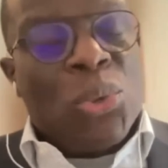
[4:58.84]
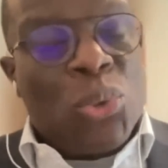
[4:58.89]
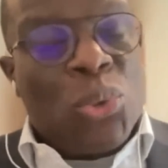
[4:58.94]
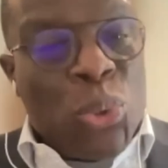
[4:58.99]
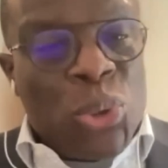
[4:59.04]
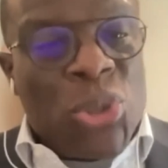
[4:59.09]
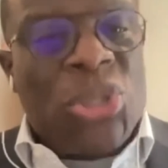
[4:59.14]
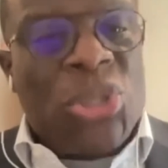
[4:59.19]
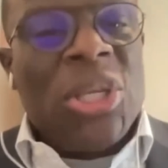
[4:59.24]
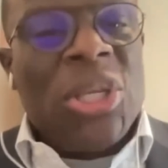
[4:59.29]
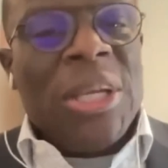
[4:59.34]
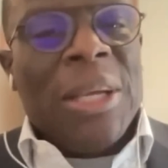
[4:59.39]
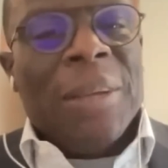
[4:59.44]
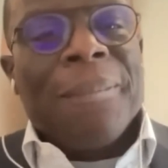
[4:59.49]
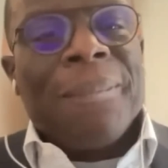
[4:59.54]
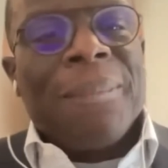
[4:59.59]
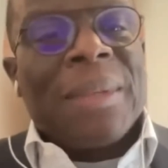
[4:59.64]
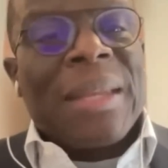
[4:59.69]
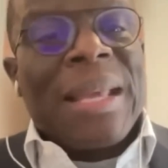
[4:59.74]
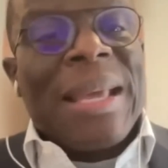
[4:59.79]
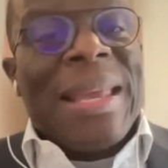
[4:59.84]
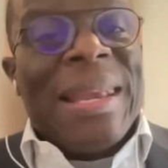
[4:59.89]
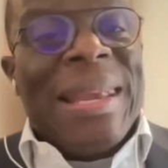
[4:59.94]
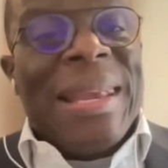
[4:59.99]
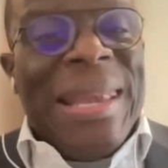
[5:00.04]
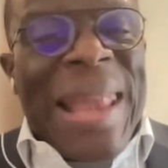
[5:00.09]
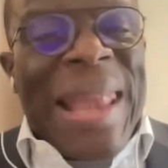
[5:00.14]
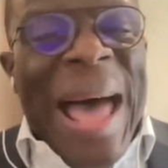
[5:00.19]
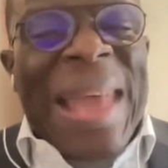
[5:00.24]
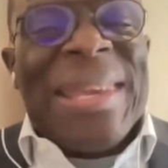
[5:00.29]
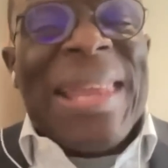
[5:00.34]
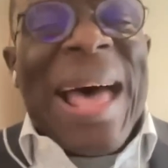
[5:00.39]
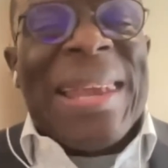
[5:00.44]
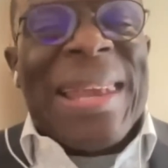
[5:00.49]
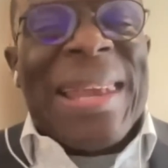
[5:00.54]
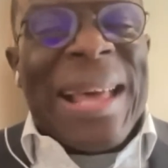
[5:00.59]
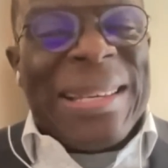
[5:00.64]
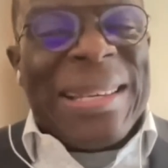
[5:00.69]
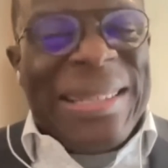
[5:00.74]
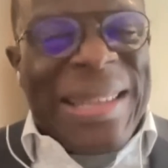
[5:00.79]
2C, Learn
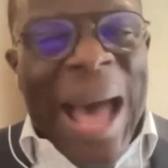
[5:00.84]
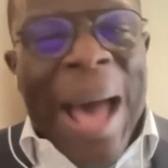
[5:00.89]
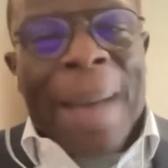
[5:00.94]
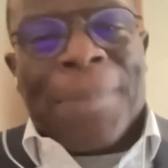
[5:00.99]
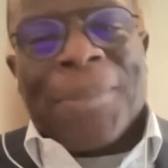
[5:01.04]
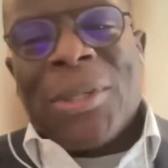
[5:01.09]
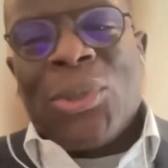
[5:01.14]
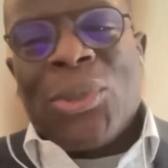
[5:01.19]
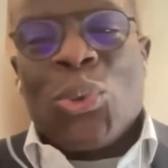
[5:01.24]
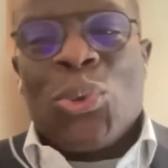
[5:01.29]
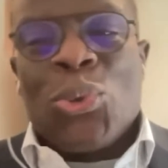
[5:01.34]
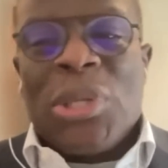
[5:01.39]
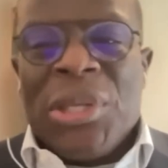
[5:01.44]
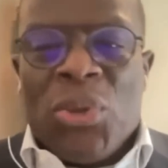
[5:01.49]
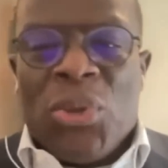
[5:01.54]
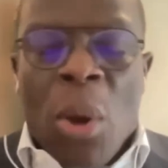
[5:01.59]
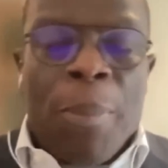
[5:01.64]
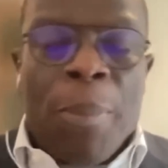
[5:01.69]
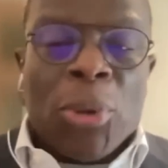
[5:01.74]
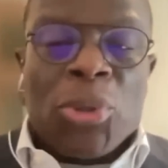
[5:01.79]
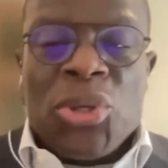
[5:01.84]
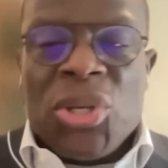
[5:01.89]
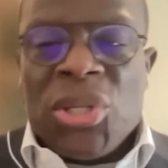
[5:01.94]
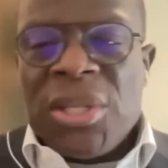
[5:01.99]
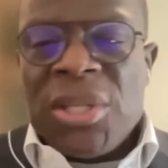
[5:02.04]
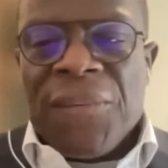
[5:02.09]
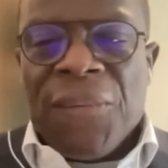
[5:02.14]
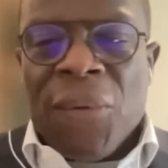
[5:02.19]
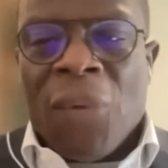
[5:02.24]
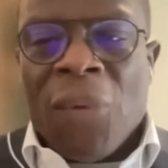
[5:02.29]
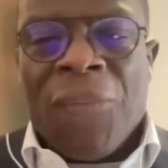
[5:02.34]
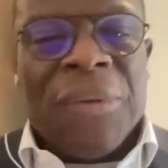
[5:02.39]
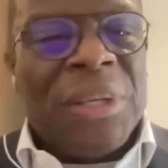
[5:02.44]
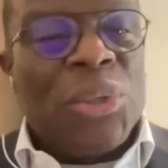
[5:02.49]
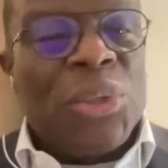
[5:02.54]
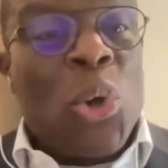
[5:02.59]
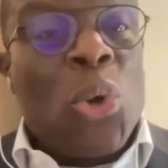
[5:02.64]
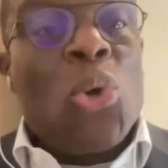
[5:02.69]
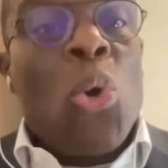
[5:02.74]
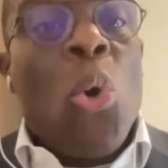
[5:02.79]
and adapt to the new opportunities evolving.
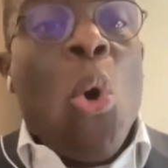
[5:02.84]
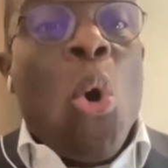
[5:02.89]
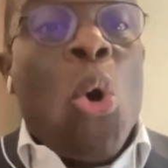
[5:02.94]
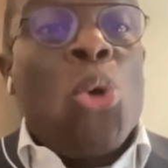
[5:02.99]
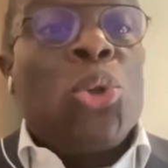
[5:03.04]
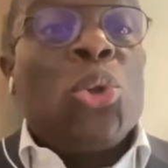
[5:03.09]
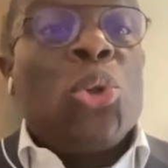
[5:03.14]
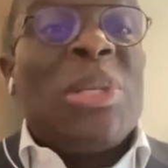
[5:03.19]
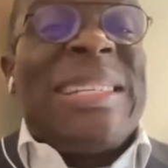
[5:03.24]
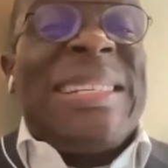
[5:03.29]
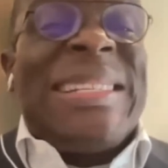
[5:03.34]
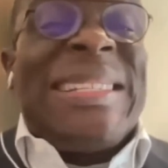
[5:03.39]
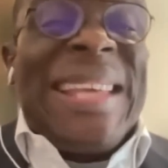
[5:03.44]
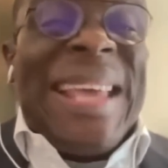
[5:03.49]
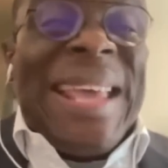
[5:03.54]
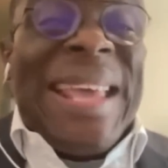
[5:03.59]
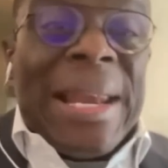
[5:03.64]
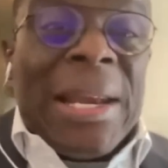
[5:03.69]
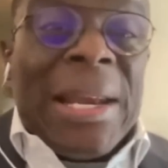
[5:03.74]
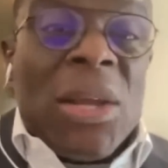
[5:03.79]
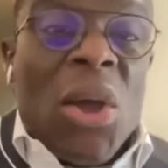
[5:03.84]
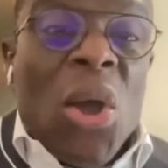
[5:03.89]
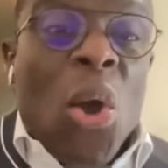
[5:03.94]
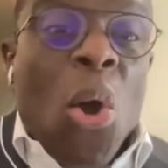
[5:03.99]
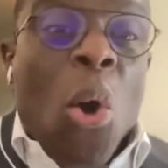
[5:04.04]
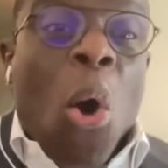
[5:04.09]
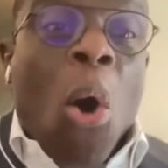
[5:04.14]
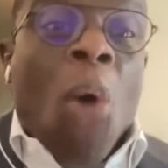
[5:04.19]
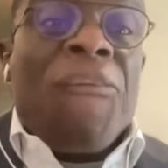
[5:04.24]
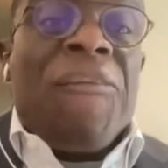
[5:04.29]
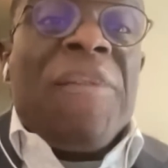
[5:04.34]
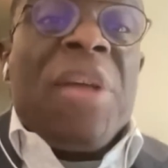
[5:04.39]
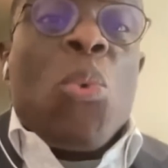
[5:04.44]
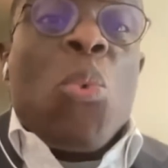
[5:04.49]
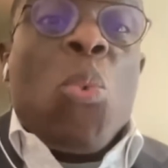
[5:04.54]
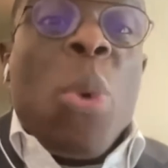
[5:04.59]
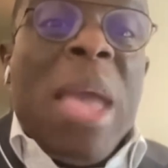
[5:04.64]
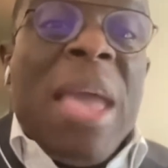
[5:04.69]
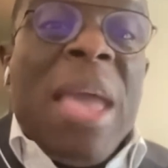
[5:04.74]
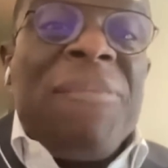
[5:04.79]
Don't hold to the tail of a
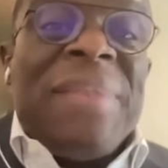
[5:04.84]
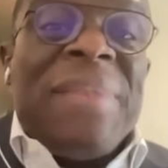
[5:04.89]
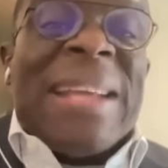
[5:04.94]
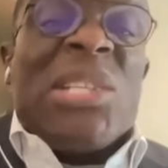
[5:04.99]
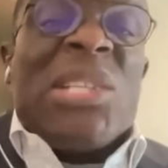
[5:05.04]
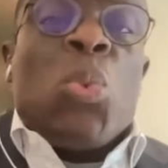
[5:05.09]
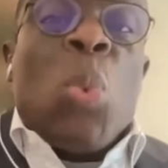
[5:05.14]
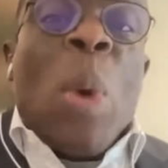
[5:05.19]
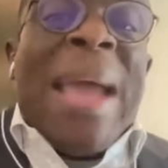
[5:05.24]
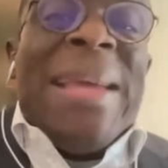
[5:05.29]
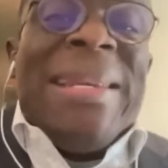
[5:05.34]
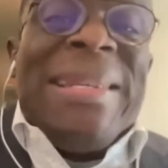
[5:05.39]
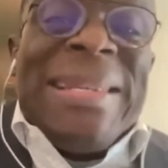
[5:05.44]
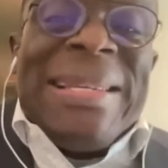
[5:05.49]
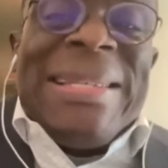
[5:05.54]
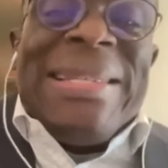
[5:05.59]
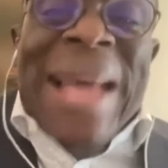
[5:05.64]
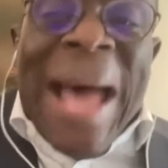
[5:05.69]
wave that is winding